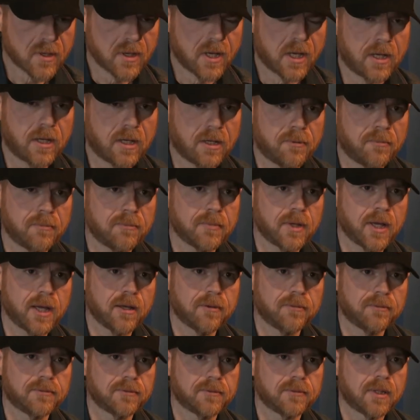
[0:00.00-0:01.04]
um,
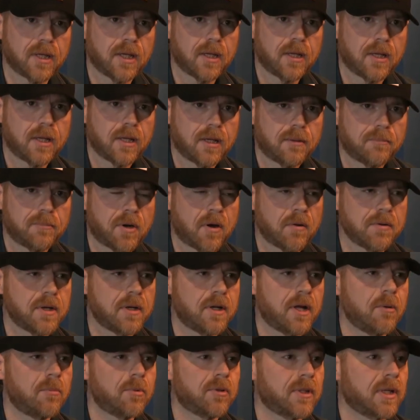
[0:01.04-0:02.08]
have partnered
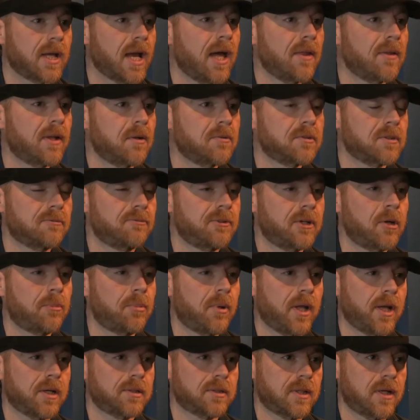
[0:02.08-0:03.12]
up with the guy that owns the
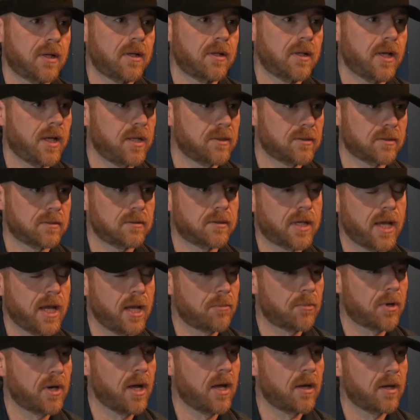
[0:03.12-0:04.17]
Fearplex there that has the
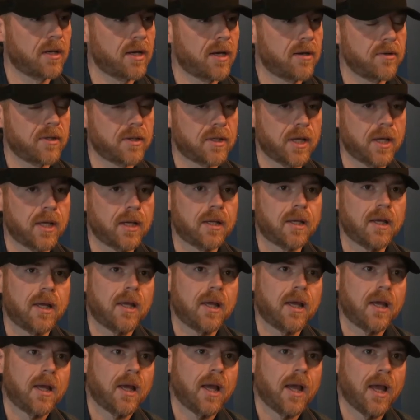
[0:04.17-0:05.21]
campground and everything,
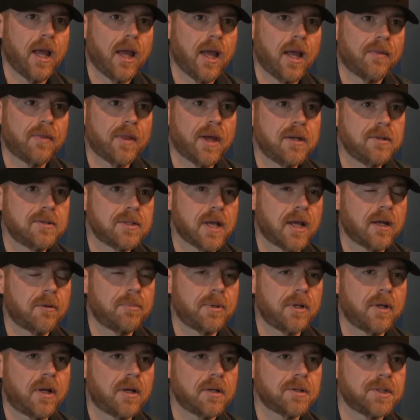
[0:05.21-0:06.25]
and they decided to
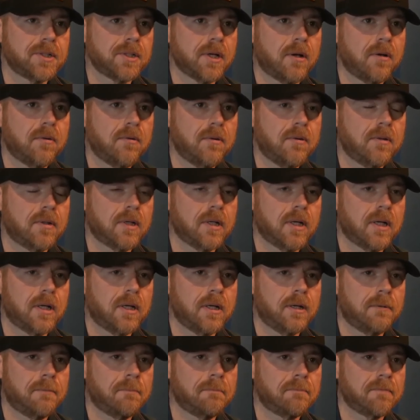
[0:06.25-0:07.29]
put on a show.
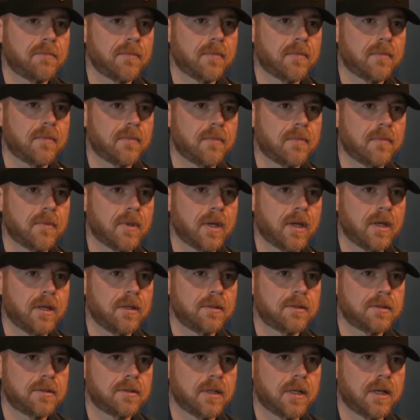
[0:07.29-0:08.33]
Um,
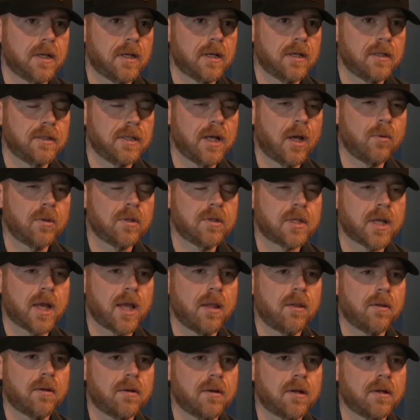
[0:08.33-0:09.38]
it's uh, Nolan
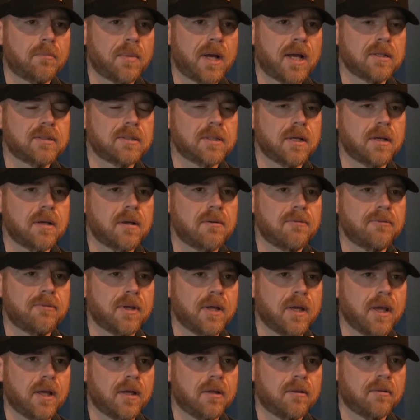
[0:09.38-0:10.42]
Taylor and myself
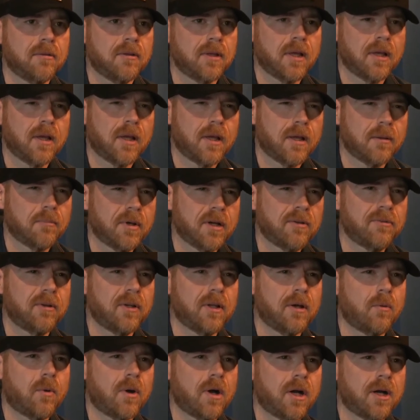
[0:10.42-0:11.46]
and
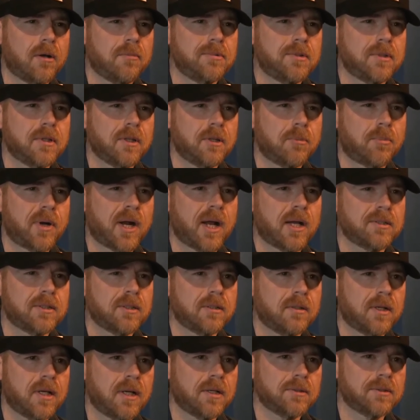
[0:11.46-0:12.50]
Buffalo Wabs and the Price
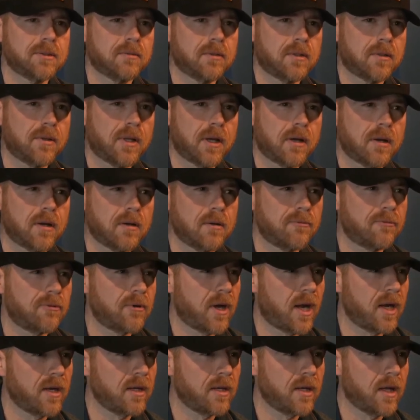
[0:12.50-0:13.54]
Hill Hustle are there on
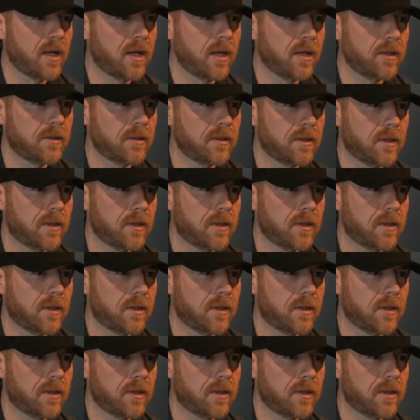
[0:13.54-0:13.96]
Friday night.